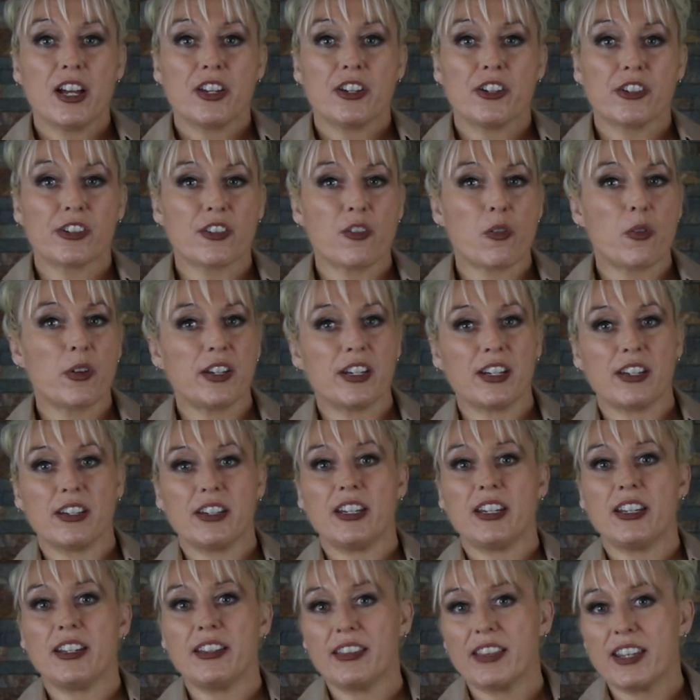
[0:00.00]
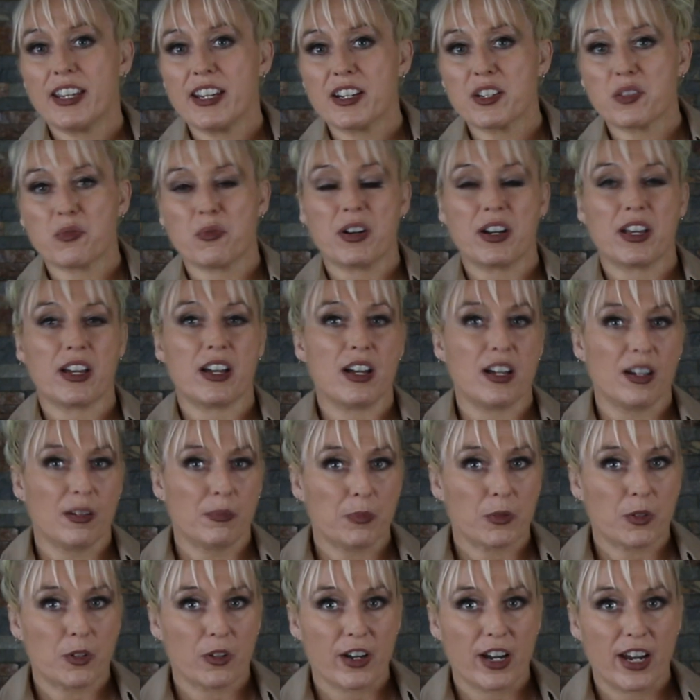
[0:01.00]
you're going to need things, want to
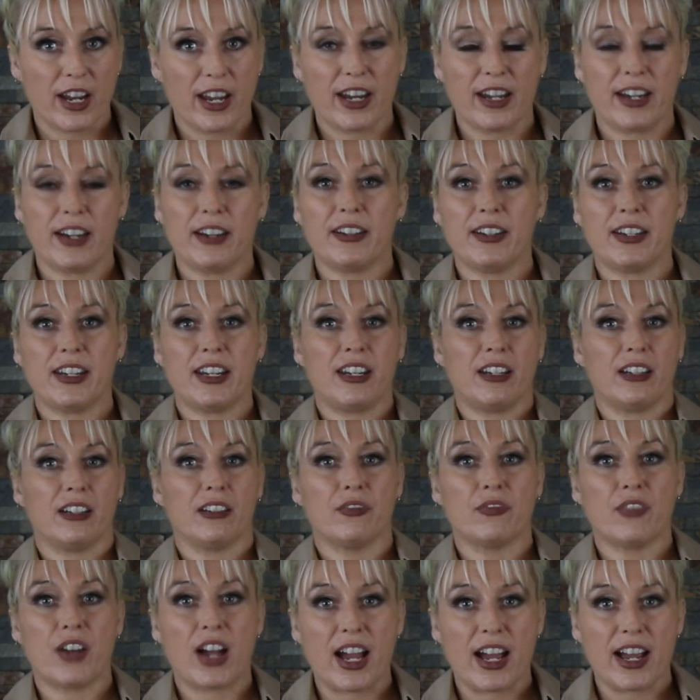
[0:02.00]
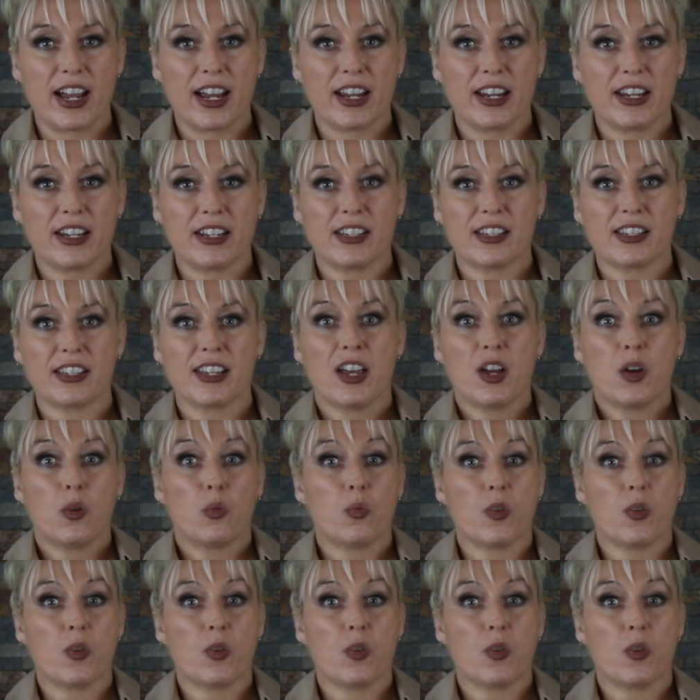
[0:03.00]
upgrade, need advice,